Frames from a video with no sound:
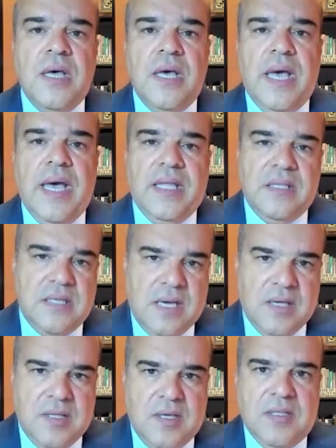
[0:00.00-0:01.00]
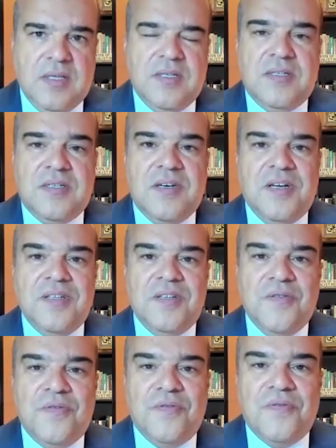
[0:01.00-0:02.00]
And I think this is kind
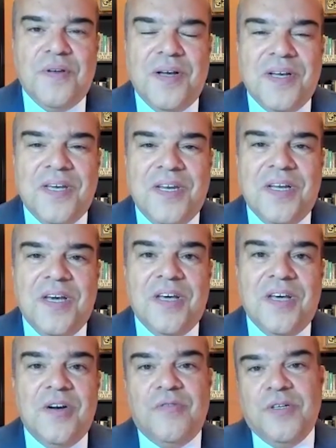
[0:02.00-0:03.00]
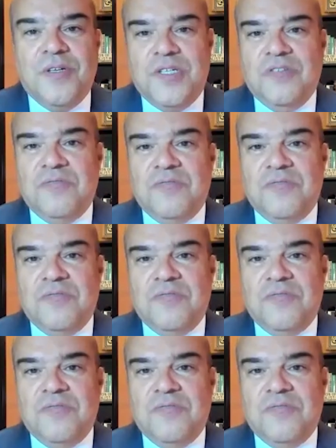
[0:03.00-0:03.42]
of getting ahead of ourselves,